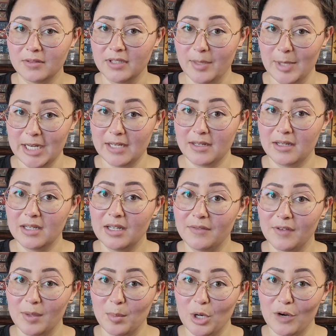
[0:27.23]
limited,
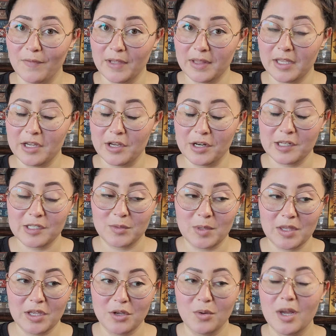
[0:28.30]
if I'm perfectly honest
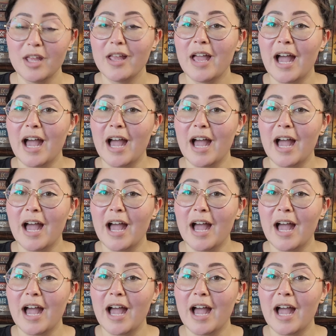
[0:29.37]
with you.